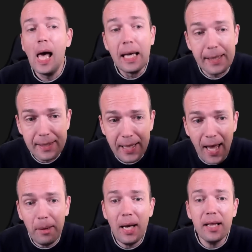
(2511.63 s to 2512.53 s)

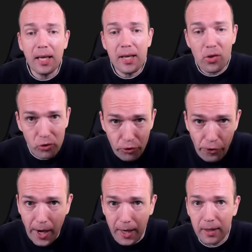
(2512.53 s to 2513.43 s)
Stalemate is a
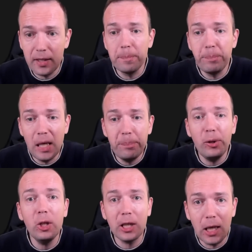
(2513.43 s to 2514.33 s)
trick that
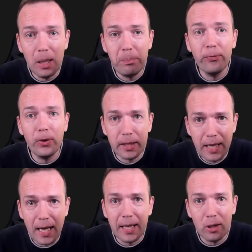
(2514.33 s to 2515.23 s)
people keep
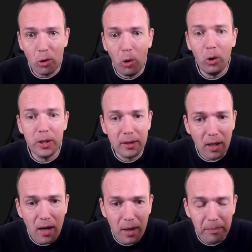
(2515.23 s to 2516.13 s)
forgetting all the
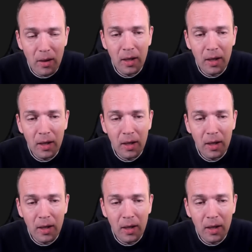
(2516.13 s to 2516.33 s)
time.